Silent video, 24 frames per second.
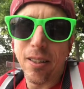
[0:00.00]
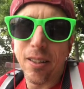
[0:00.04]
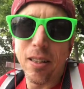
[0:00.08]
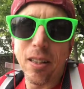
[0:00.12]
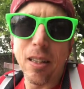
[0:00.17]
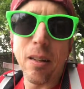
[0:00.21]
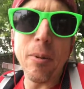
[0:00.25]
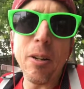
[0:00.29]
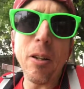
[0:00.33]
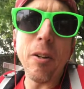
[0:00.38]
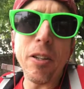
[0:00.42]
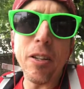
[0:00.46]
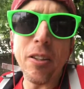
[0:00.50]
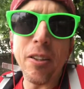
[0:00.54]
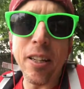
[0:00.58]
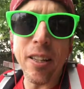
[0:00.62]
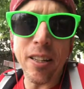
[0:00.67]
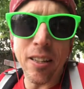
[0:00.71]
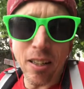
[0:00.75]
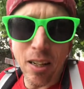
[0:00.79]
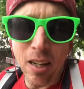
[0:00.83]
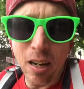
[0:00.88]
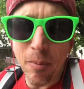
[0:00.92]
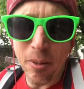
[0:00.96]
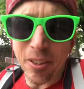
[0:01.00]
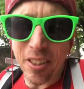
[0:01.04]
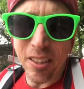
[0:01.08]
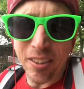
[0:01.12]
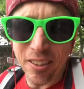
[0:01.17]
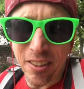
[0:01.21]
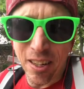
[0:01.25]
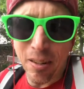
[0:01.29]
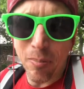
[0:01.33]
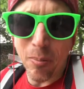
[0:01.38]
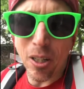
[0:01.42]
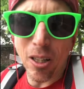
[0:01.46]
Let me know what you think in the comment
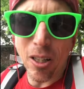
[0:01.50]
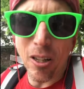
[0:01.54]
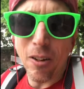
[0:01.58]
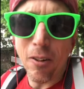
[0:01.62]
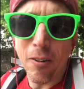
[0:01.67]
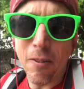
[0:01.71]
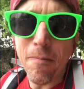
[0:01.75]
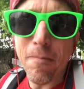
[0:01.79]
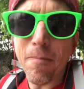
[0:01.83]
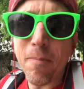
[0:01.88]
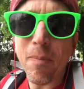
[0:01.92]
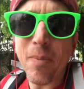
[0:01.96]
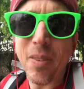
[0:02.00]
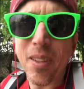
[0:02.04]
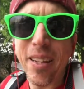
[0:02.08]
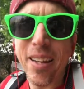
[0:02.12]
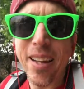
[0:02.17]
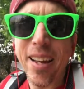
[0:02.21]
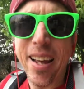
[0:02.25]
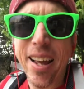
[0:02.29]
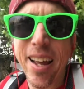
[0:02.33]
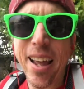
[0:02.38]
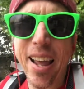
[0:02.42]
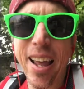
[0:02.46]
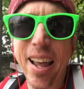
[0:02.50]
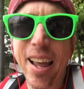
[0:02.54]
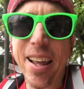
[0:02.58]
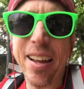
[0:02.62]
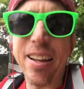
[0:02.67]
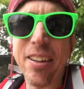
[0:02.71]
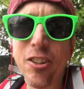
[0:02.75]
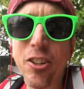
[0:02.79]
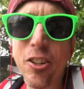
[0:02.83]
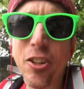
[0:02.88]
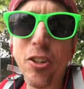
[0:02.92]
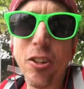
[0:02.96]
section down below. And
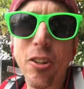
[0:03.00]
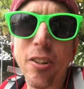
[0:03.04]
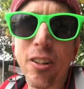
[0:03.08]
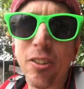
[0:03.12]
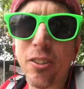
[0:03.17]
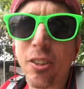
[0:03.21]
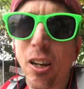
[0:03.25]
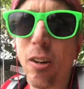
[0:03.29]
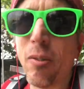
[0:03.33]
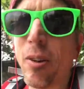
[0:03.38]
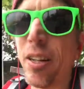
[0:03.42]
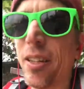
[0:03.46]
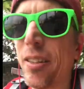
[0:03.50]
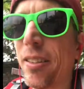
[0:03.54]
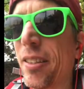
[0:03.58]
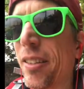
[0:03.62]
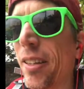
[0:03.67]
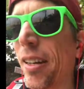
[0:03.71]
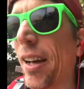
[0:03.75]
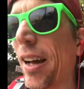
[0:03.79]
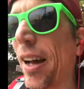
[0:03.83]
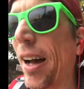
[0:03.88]
as usual and as always,